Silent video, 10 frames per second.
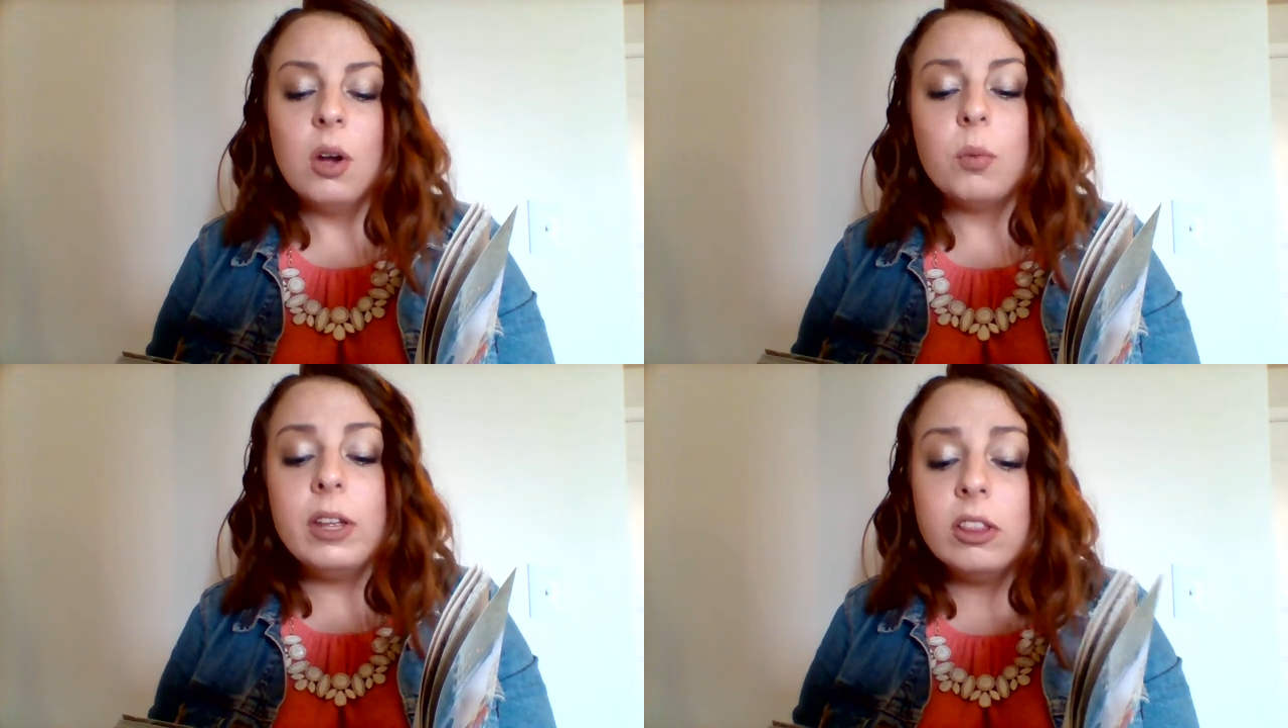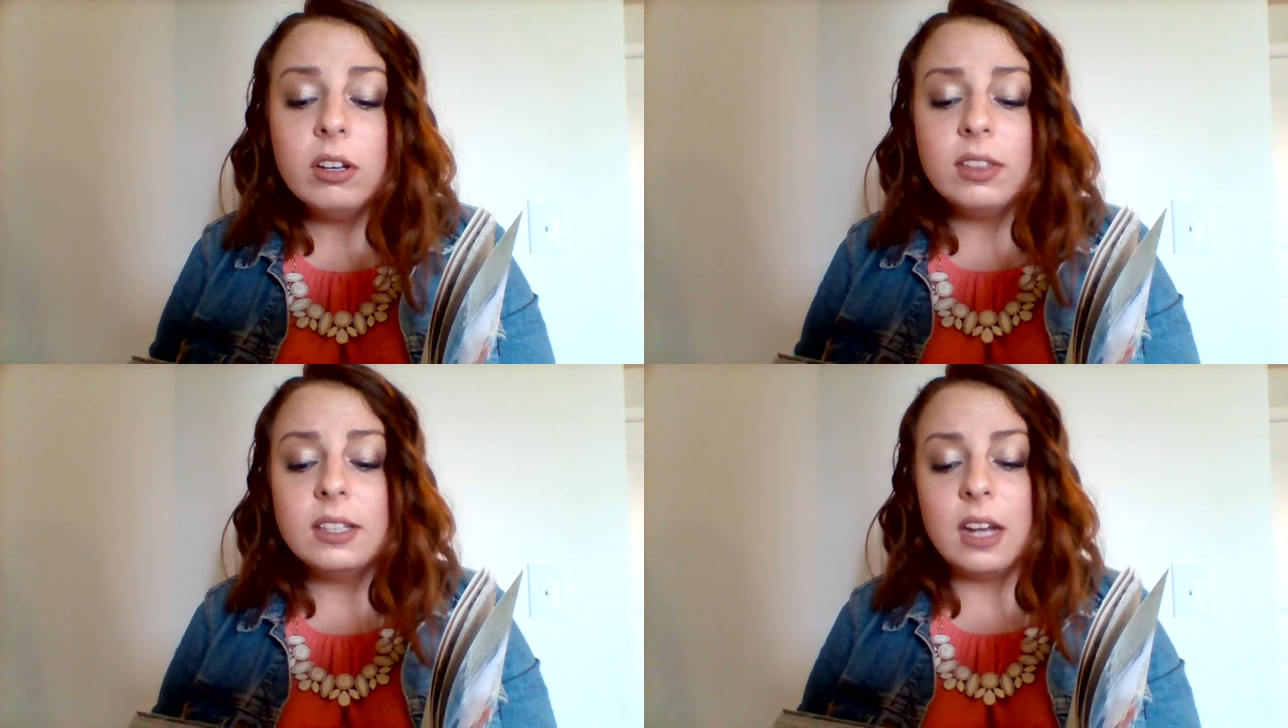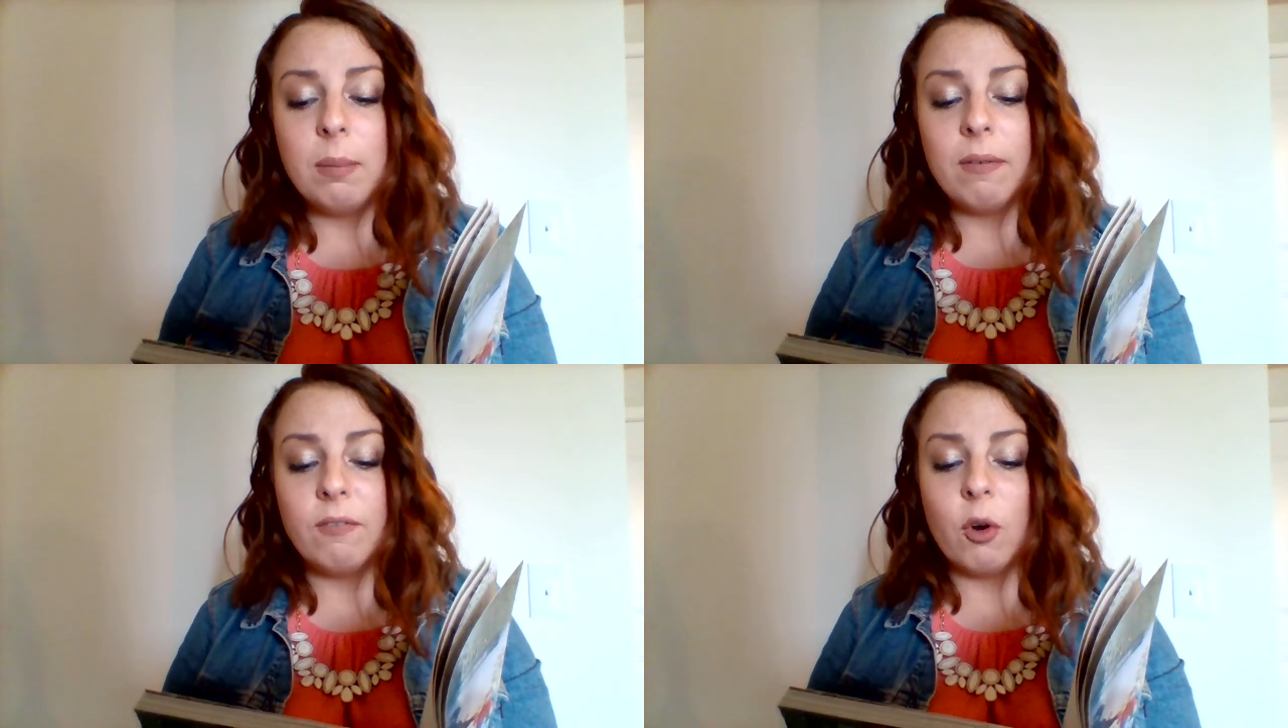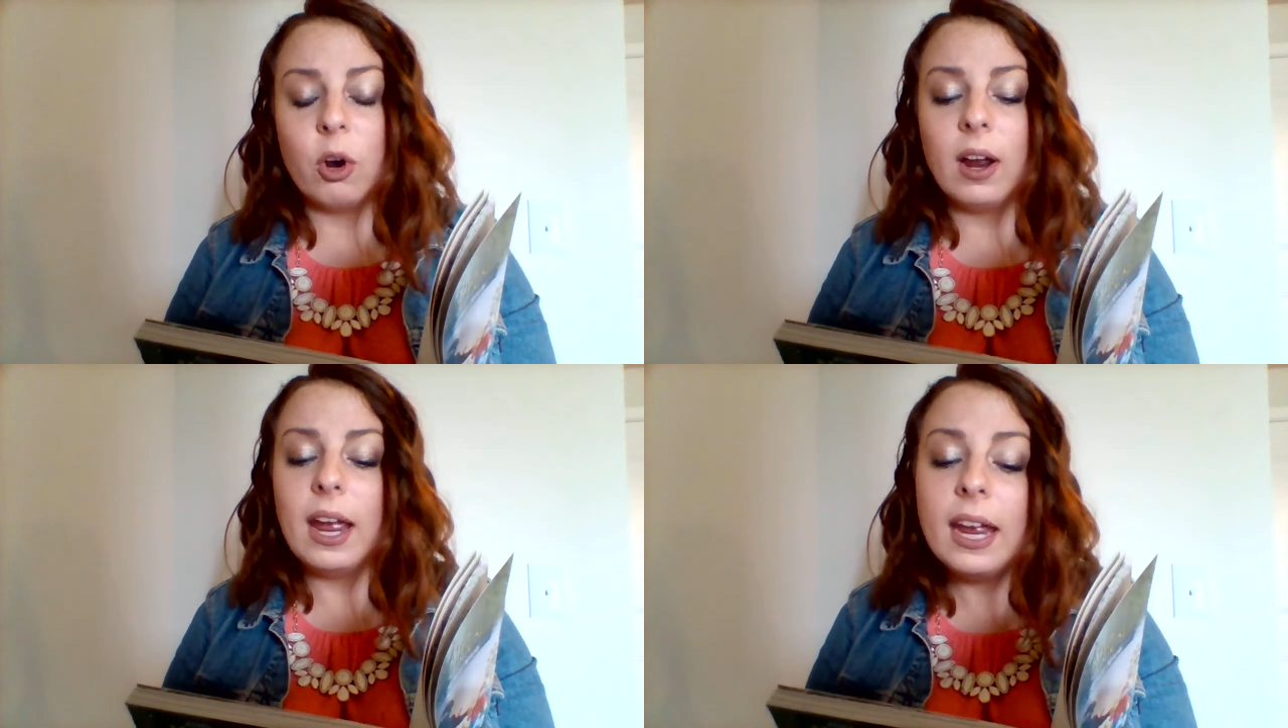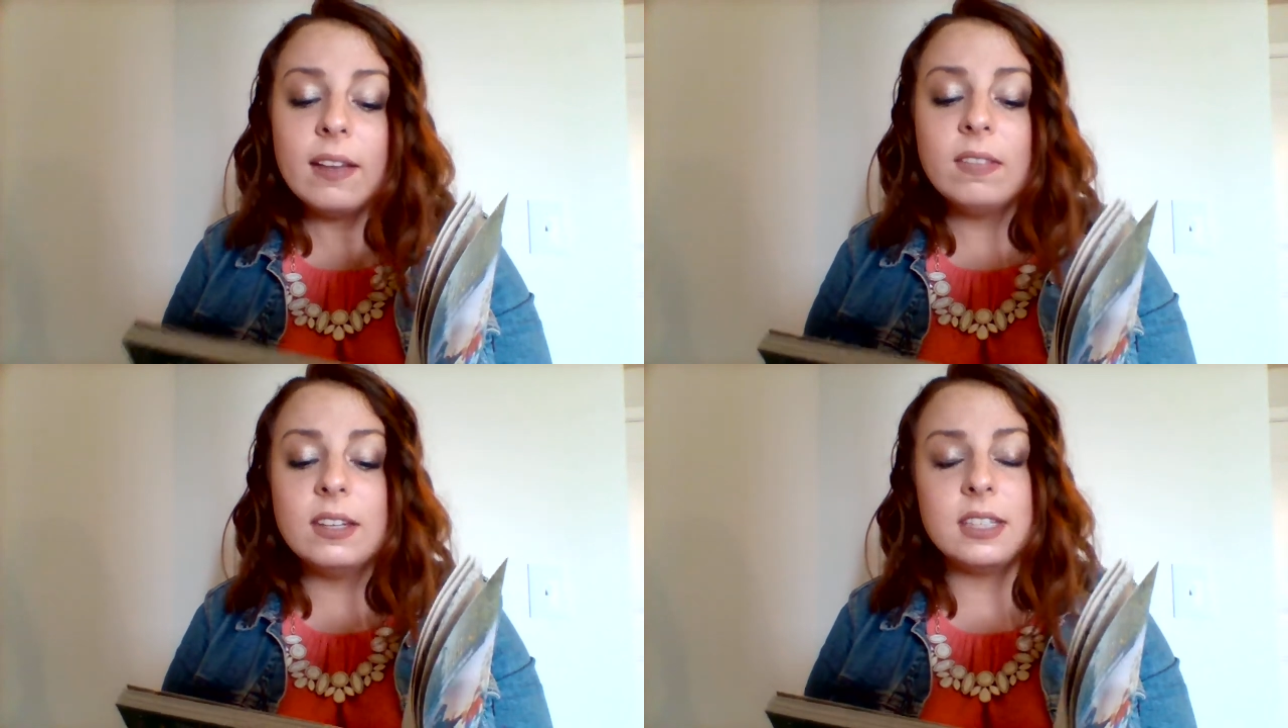"We looked the day before
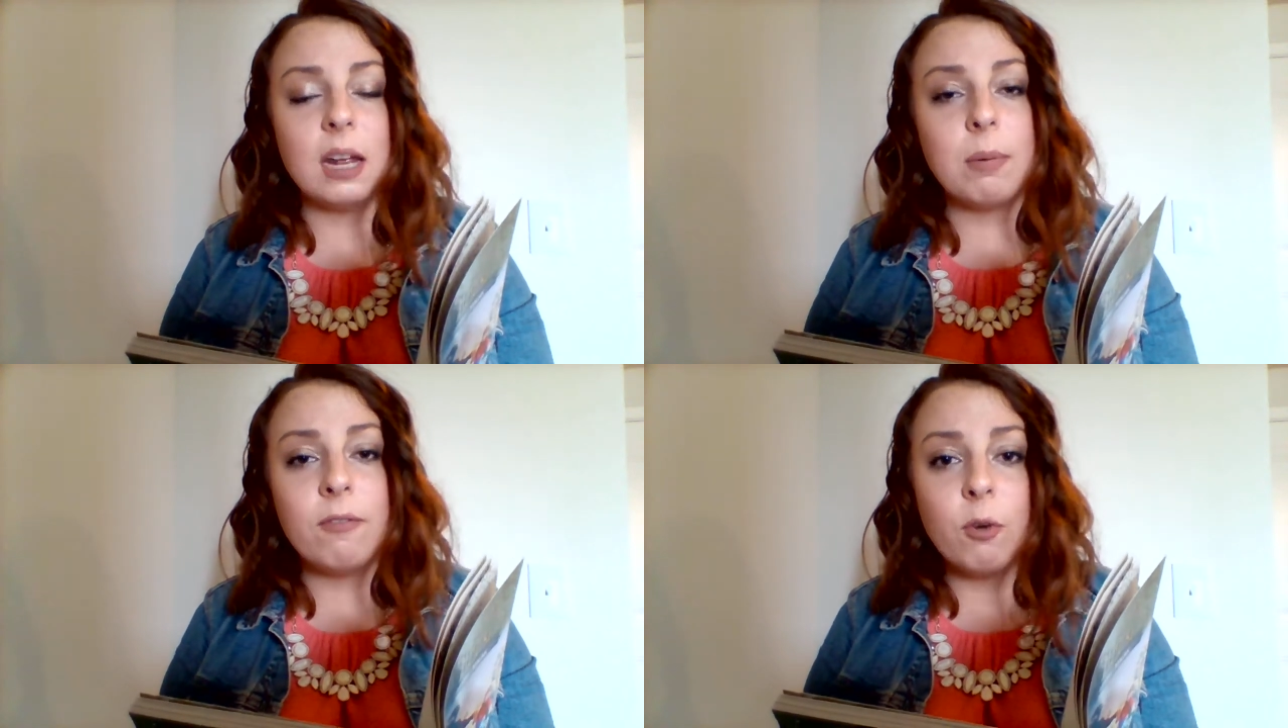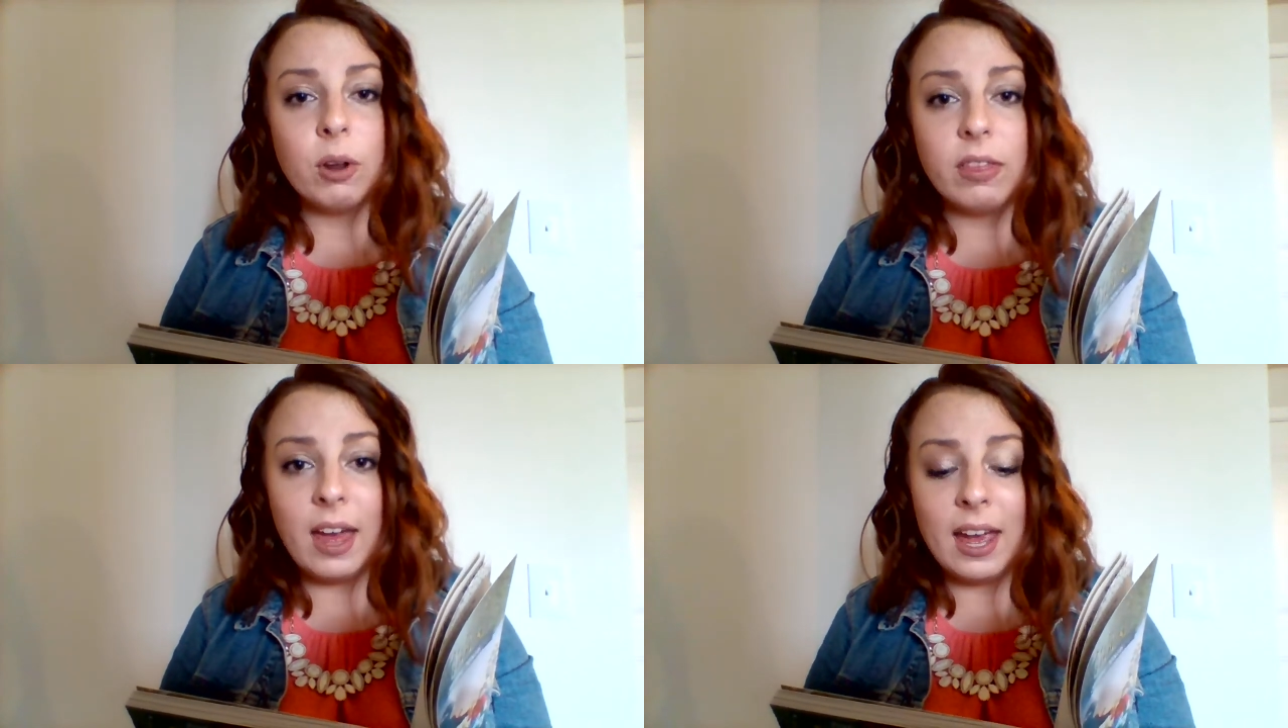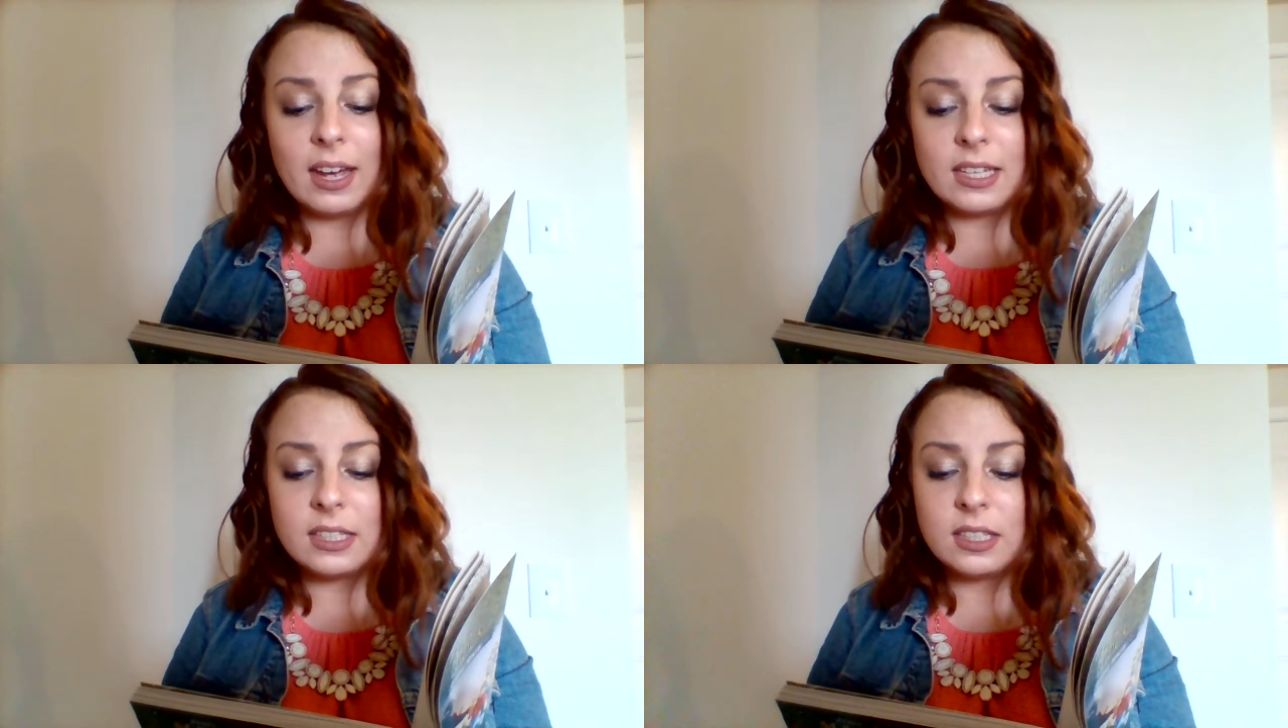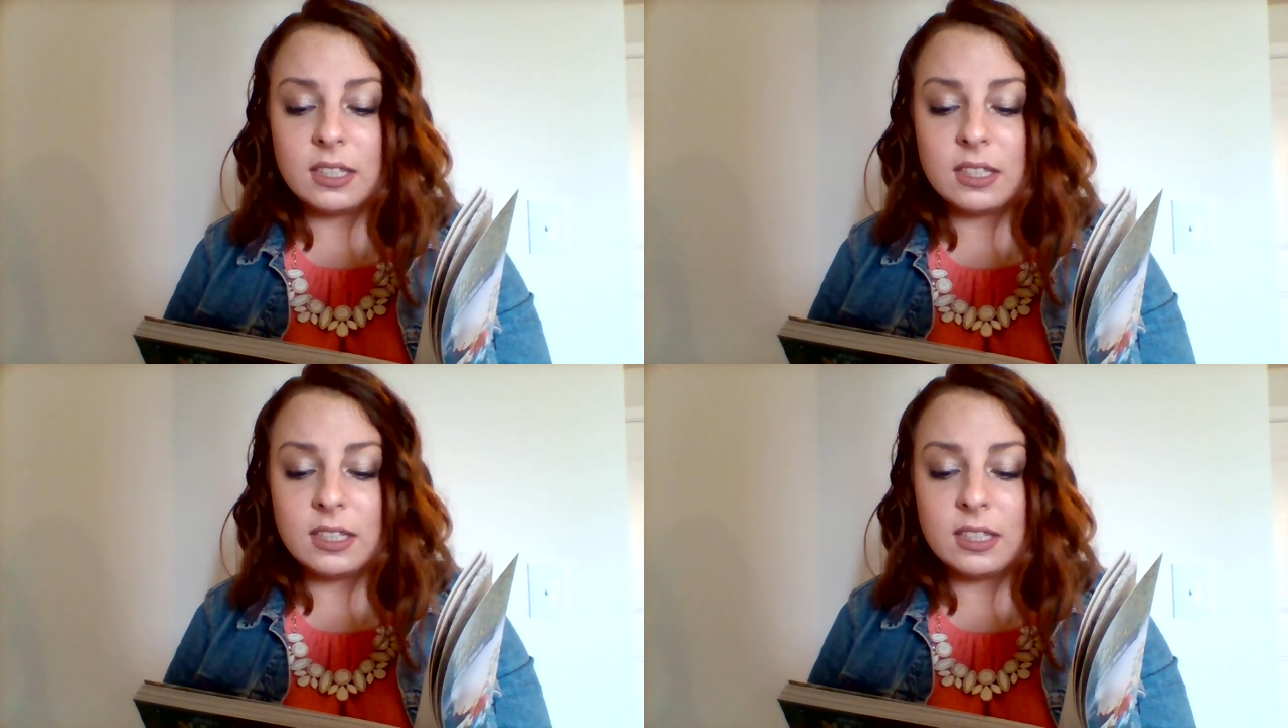and the day before that."